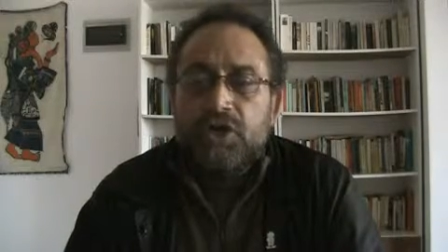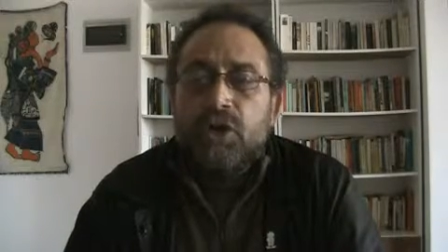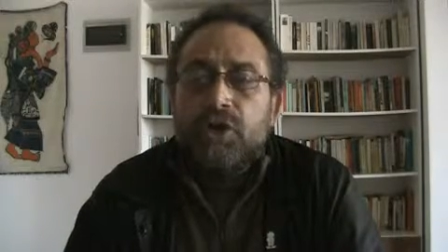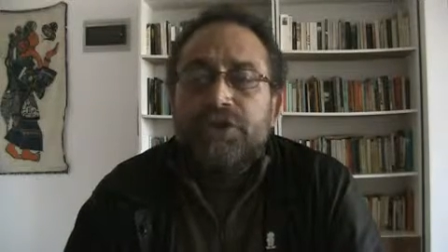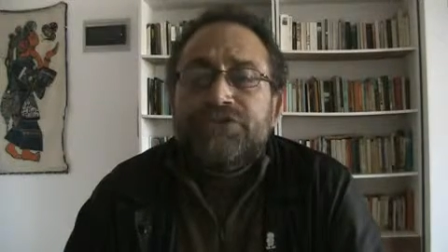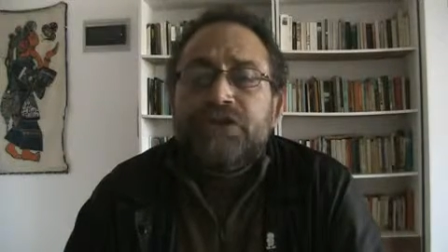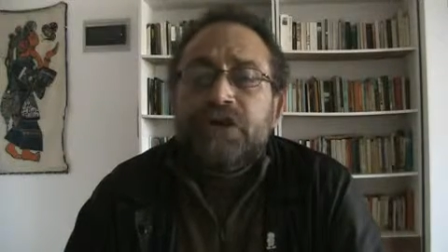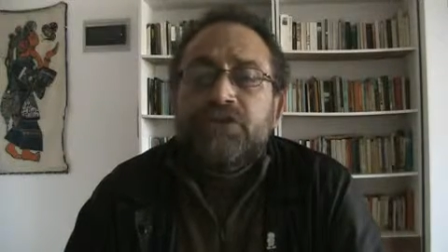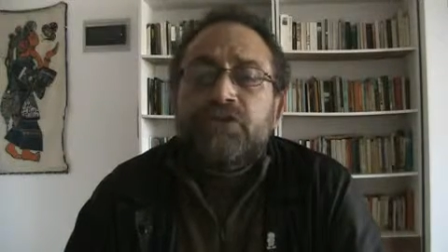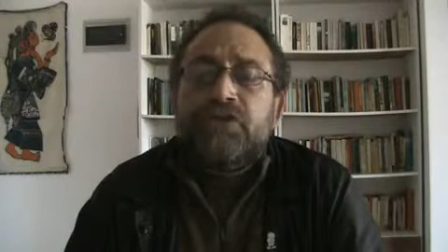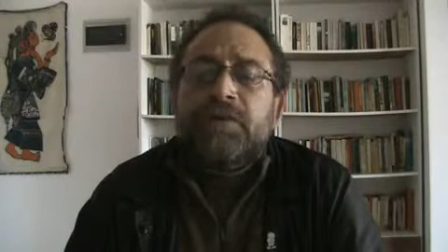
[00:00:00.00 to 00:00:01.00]
No
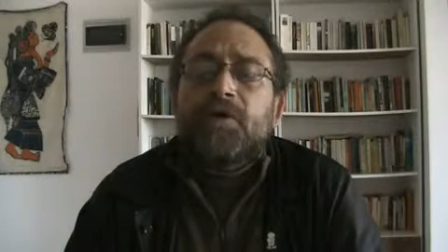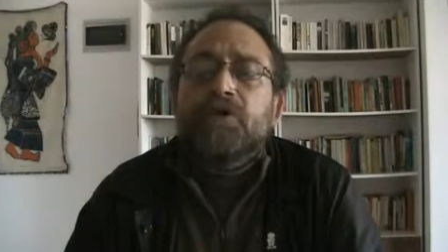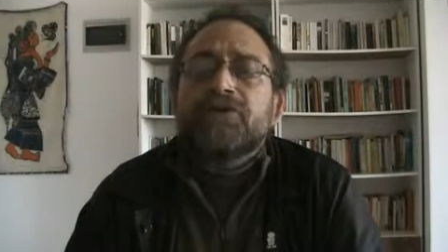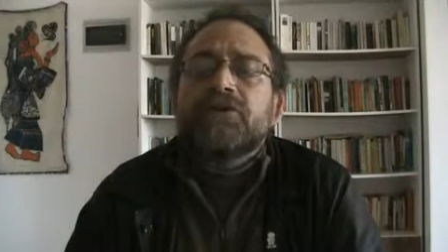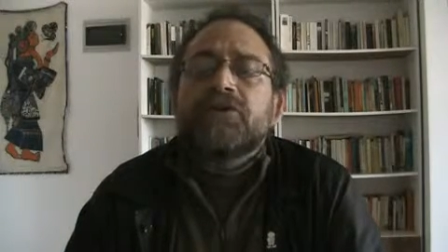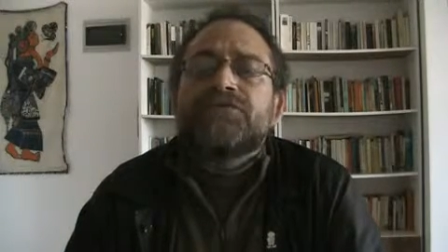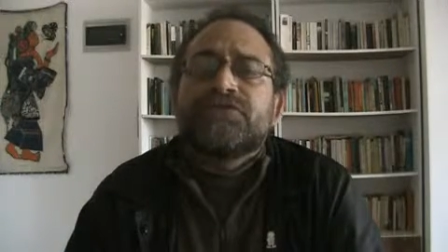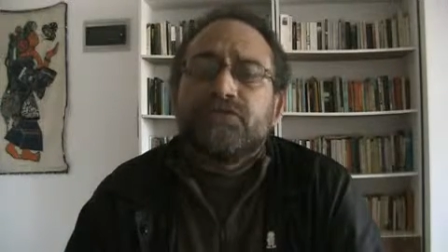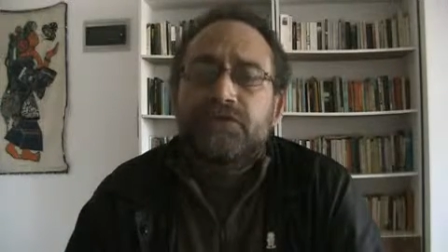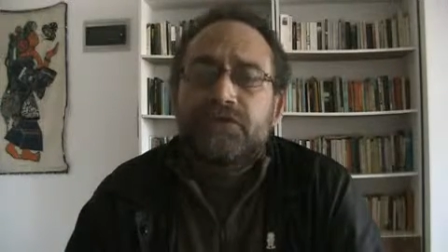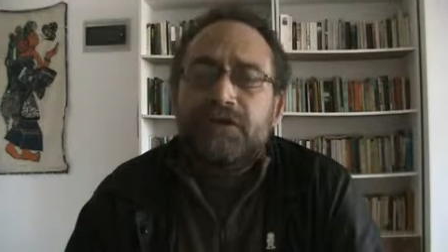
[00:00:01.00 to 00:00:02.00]
return to the border of
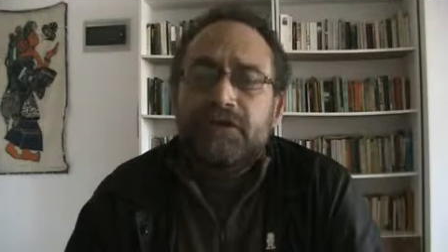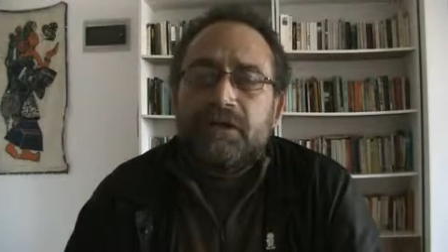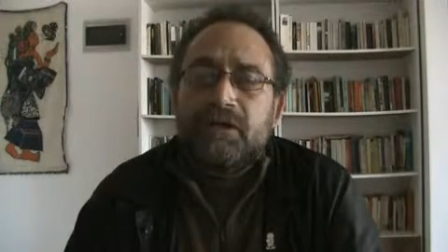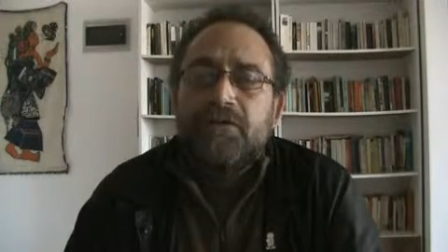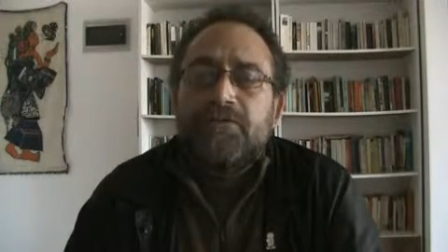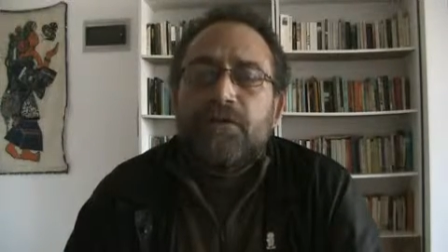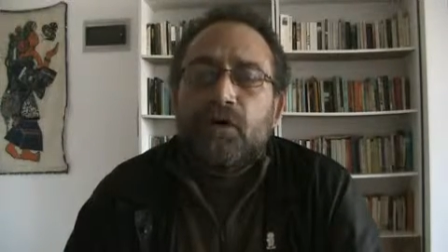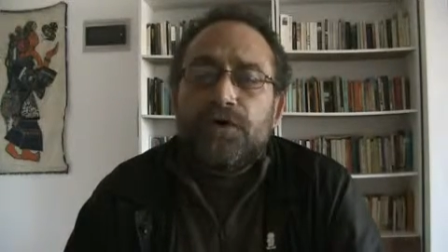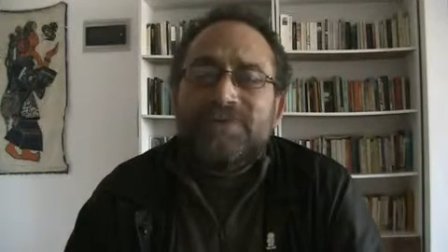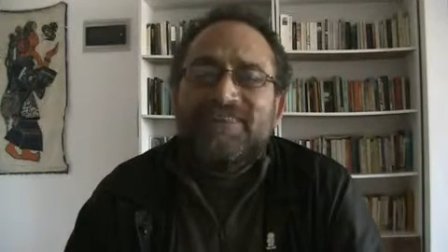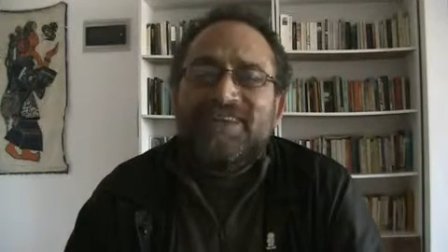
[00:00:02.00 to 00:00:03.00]
June
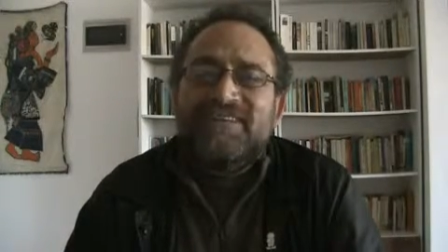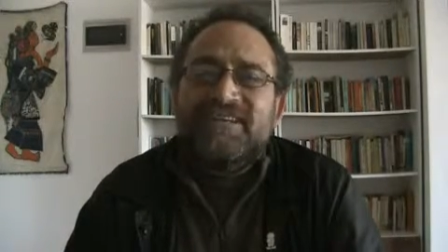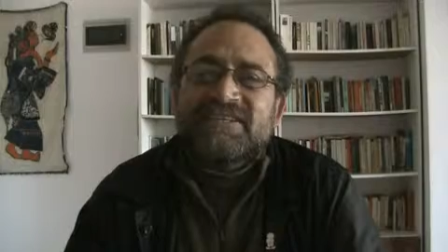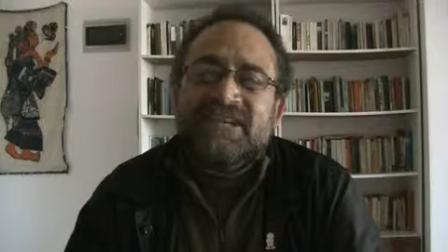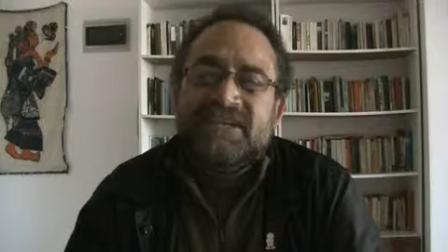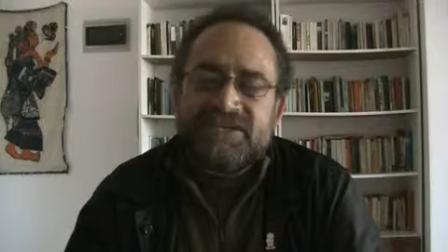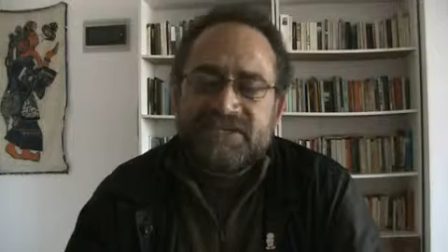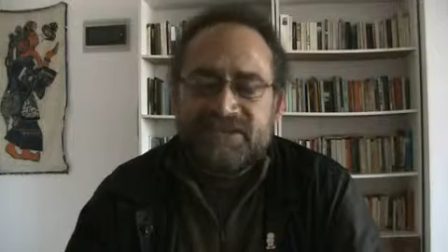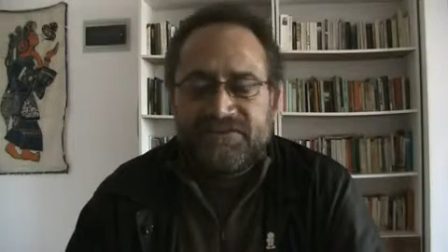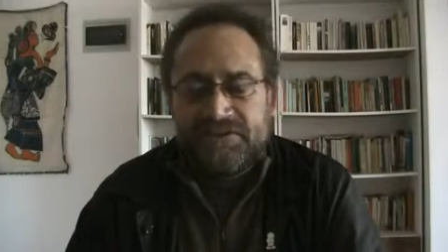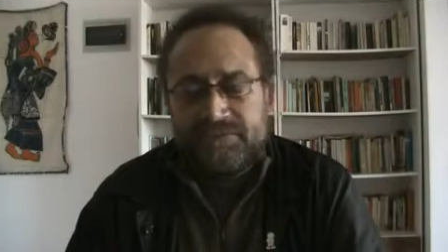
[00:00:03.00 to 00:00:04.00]
4th,
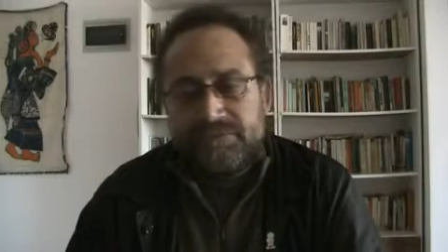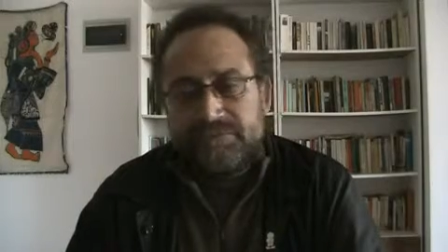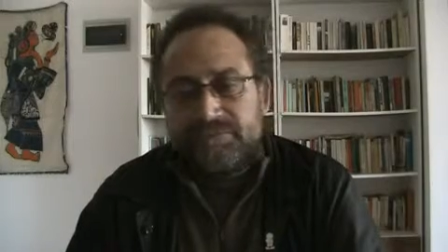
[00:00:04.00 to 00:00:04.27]
1967.